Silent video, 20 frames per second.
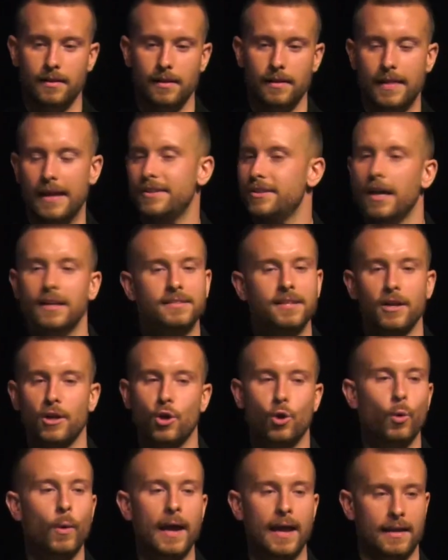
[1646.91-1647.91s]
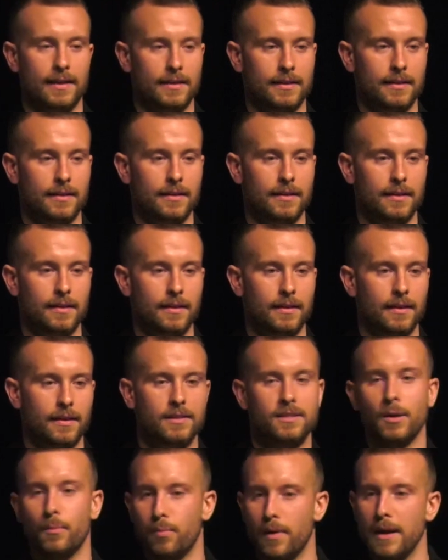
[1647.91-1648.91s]
that doesn't quit
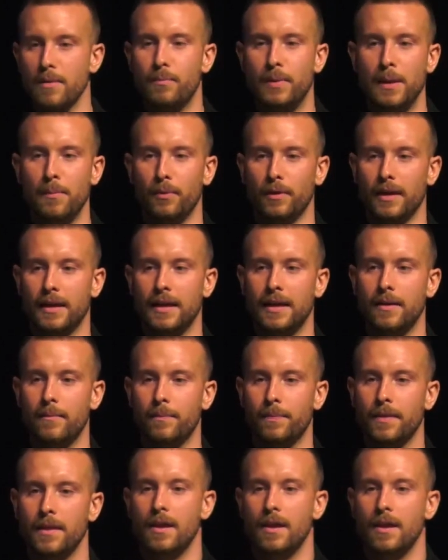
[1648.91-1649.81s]
to bring people to Him.